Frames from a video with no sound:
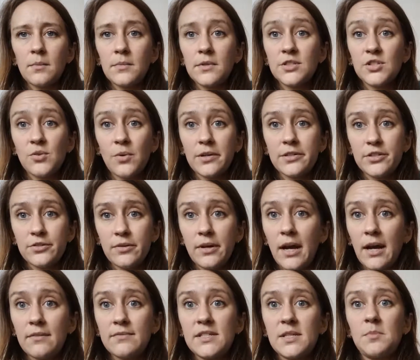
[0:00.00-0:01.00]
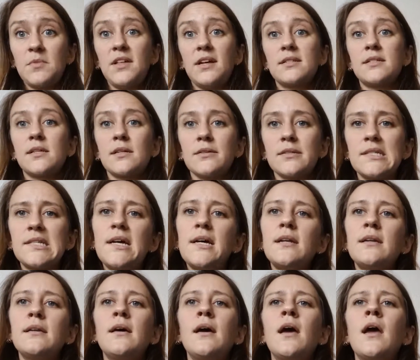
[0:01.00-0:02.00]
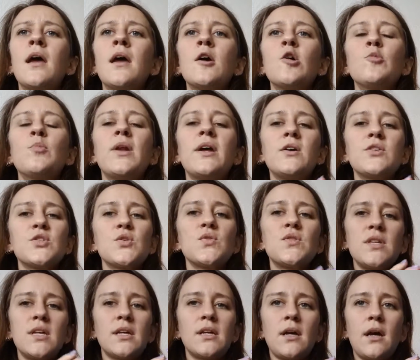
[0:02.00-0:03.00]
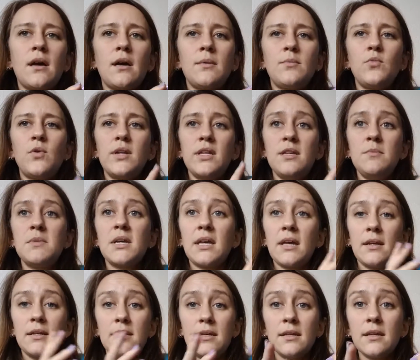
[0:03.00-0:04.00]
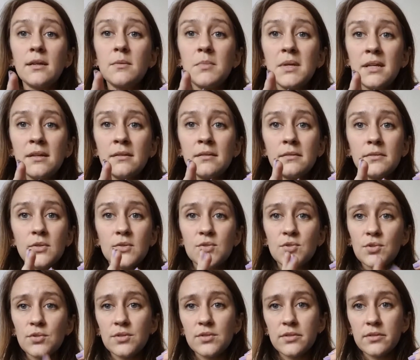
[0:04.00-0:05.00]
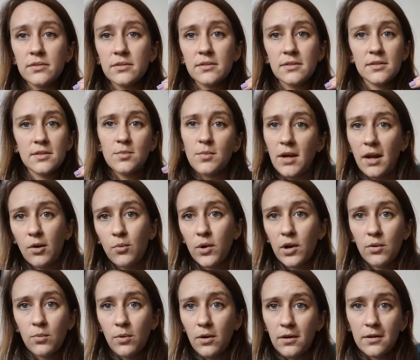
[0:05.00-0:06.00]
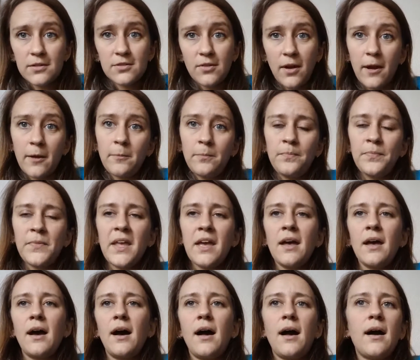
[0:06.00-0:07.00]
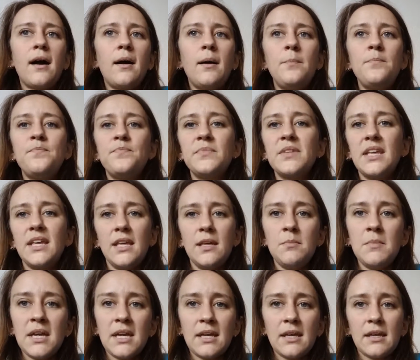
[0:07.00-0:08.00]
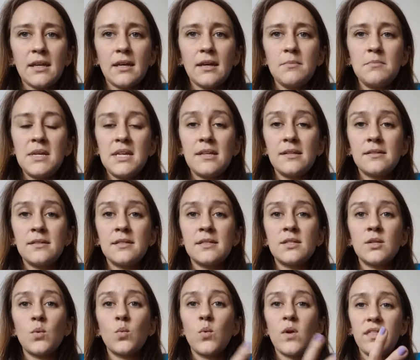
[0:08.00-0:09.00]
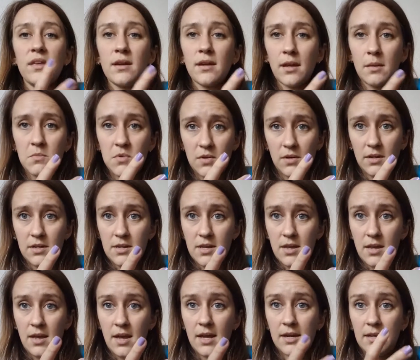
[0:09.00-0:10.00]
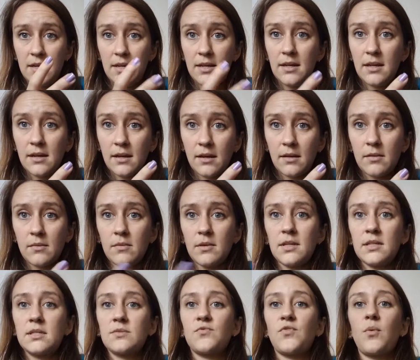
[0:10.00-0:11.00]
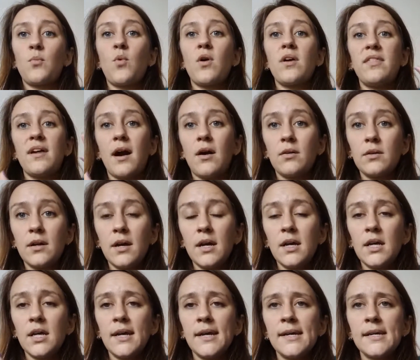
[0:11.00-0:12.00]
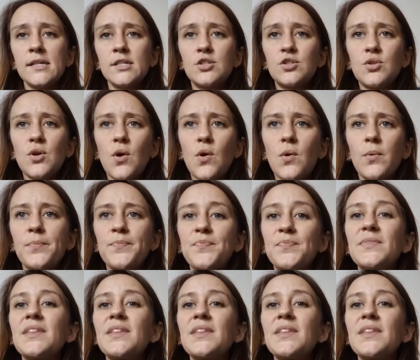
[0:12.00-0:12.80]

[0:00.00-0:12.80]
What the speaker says: so I do have some of that skill set. But I also think what emic and etic mean, those are some kind of weird words, right? Emic means within a community, and etic is from without. So